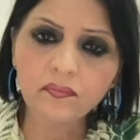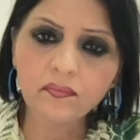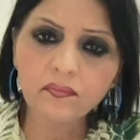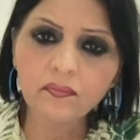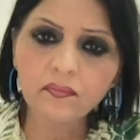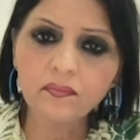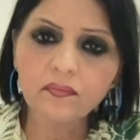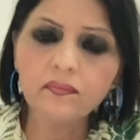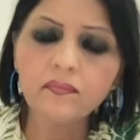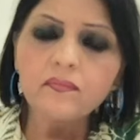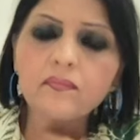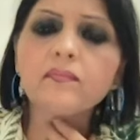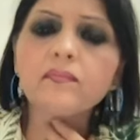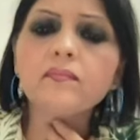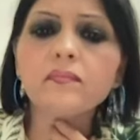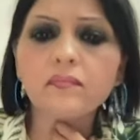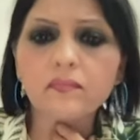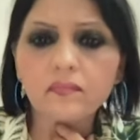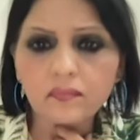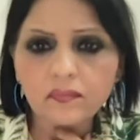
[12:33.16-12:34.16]

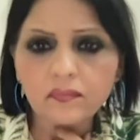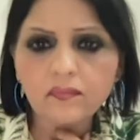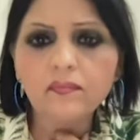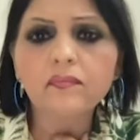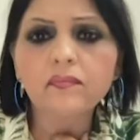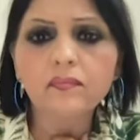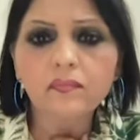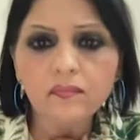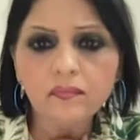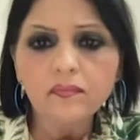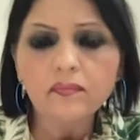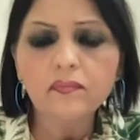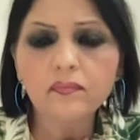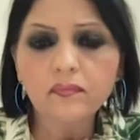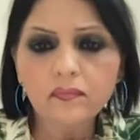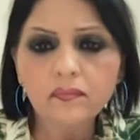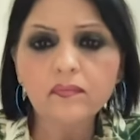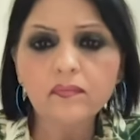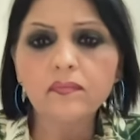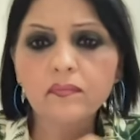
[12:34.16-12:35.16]

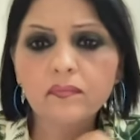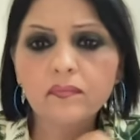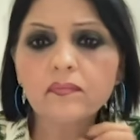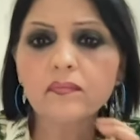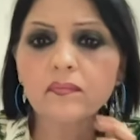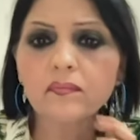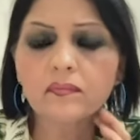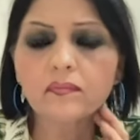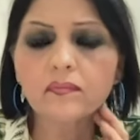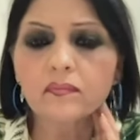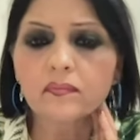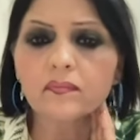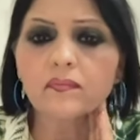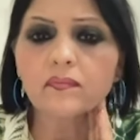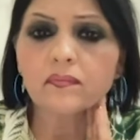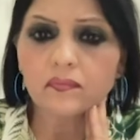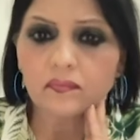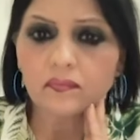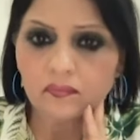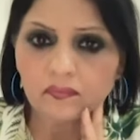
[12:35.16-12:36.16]

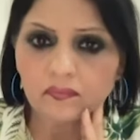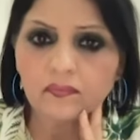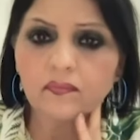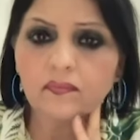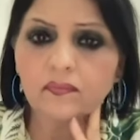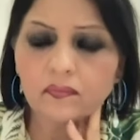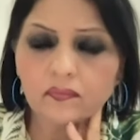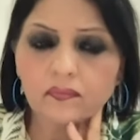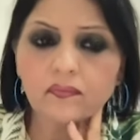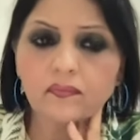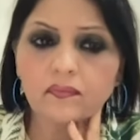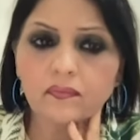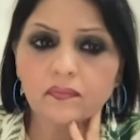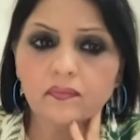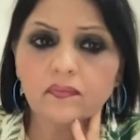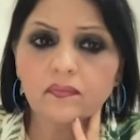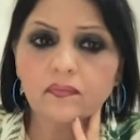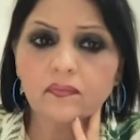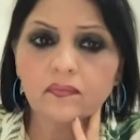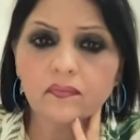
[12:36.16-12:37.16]

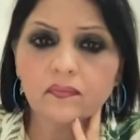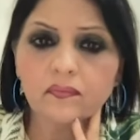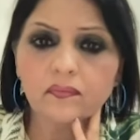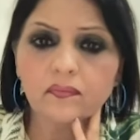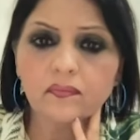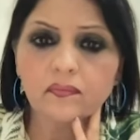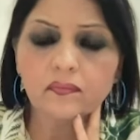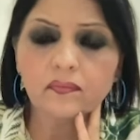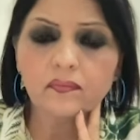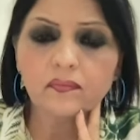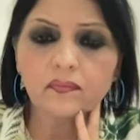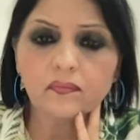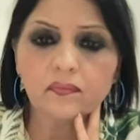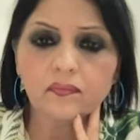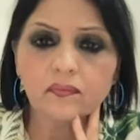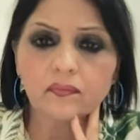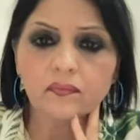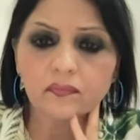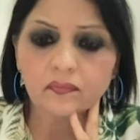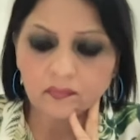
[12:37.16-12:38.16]

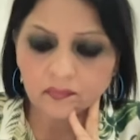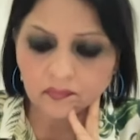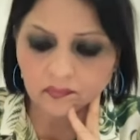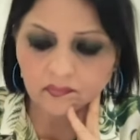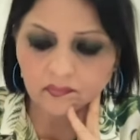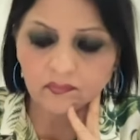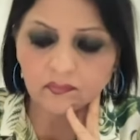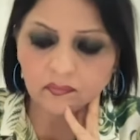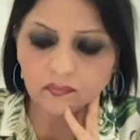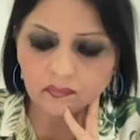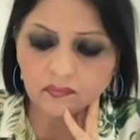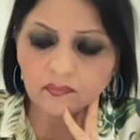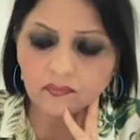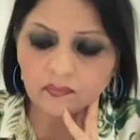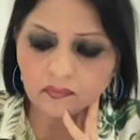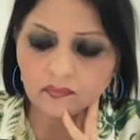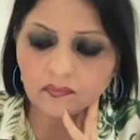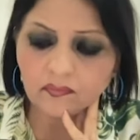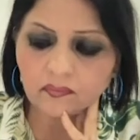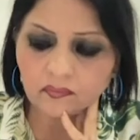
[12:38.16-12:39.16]

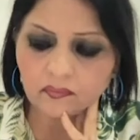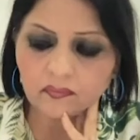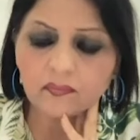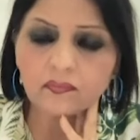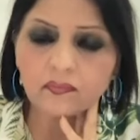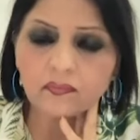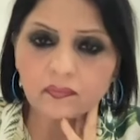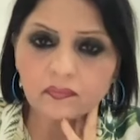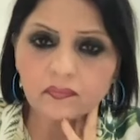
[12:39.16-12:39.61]
[no speech]